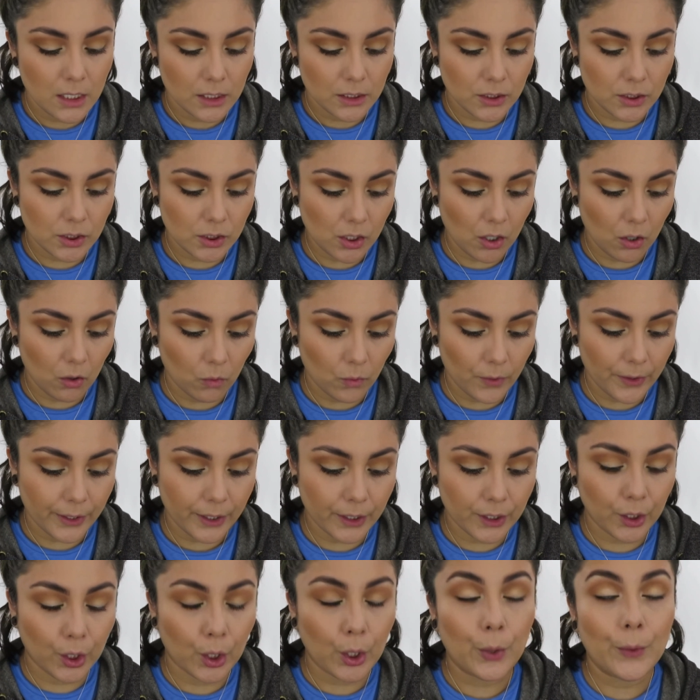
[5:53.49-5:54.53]
So we're
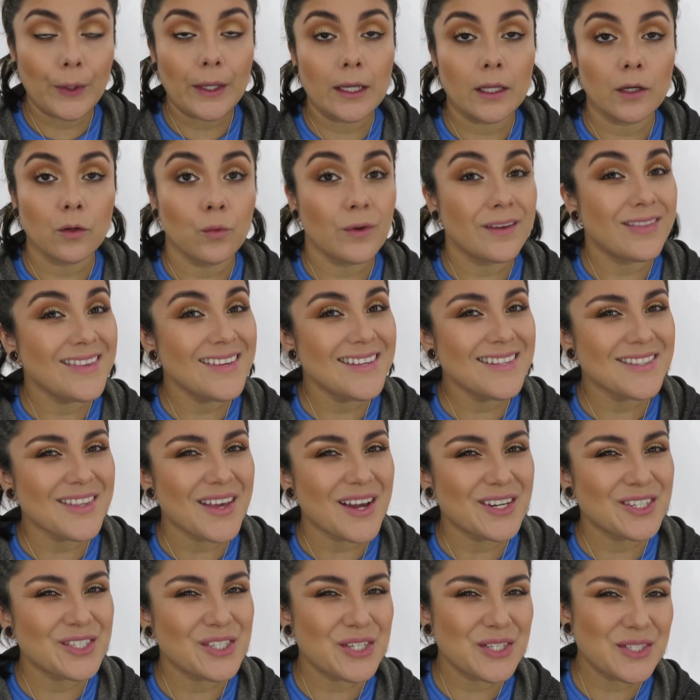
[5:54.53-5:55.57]
gonna go in with these
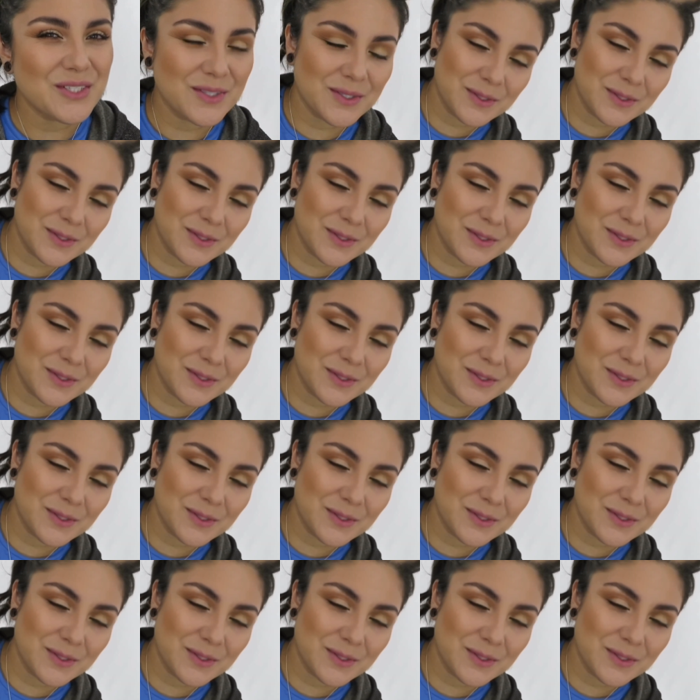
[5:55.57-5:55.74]
lashes.